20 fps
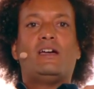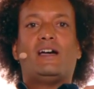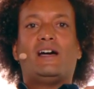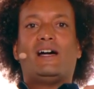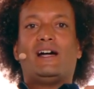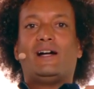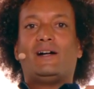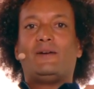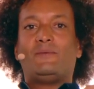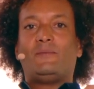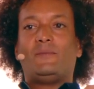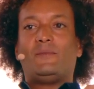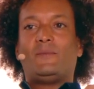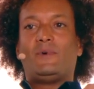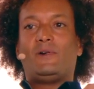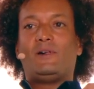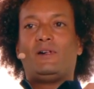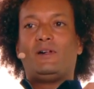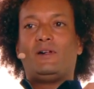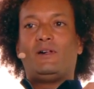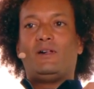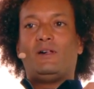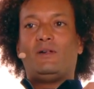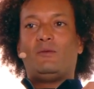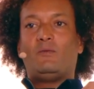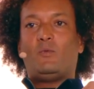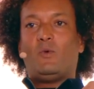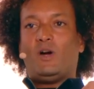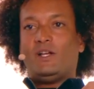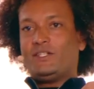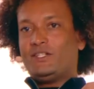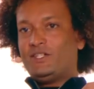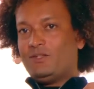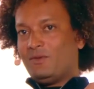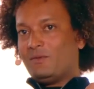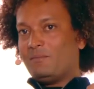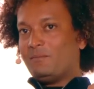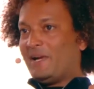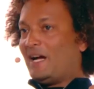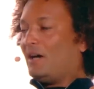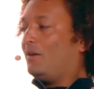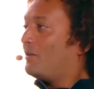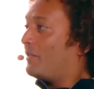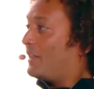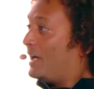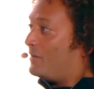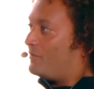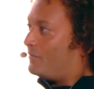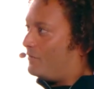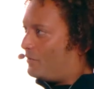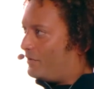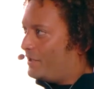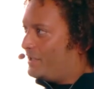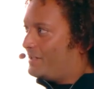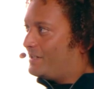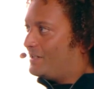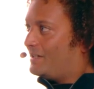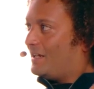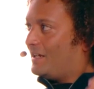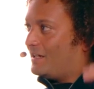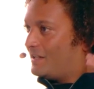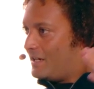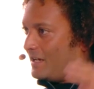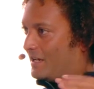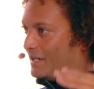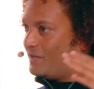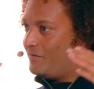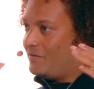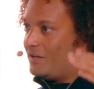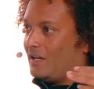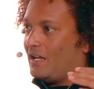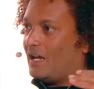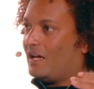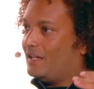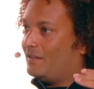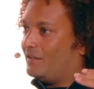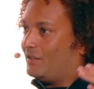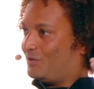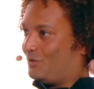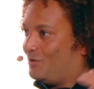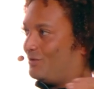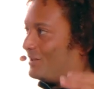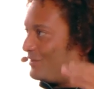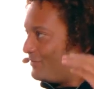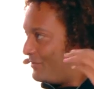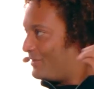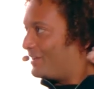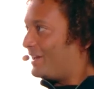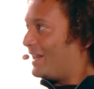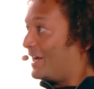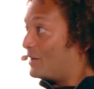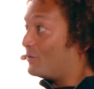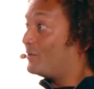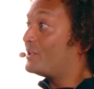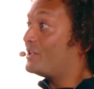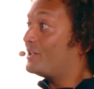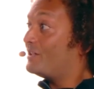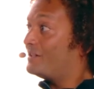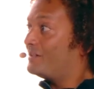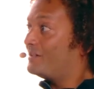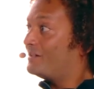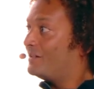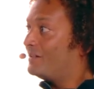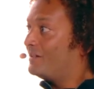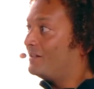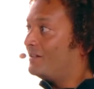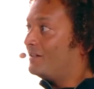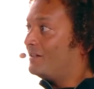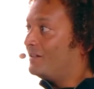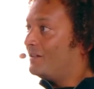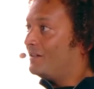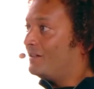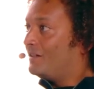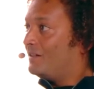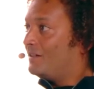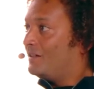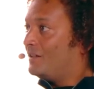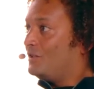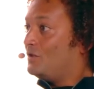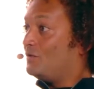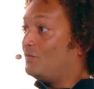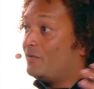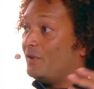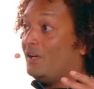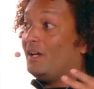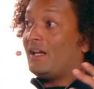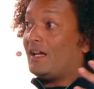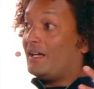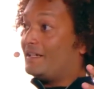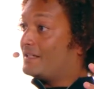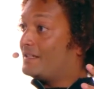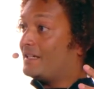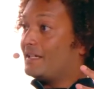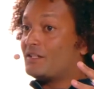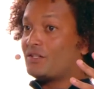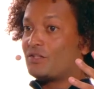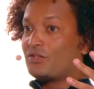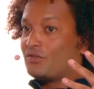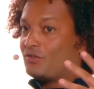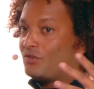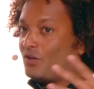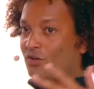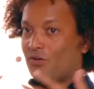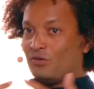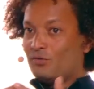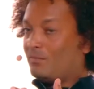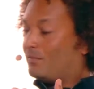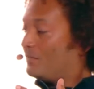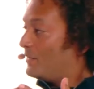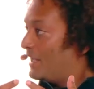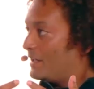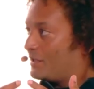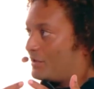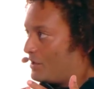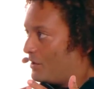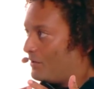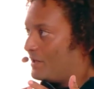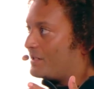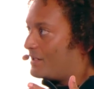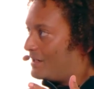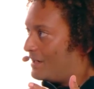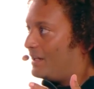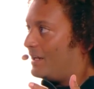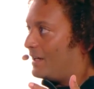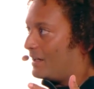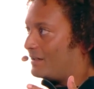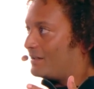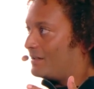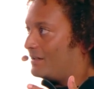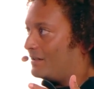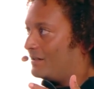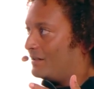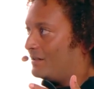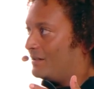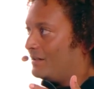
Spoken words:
Once you empower that voice and kind of align the two different languages, you realize they're so interlinked.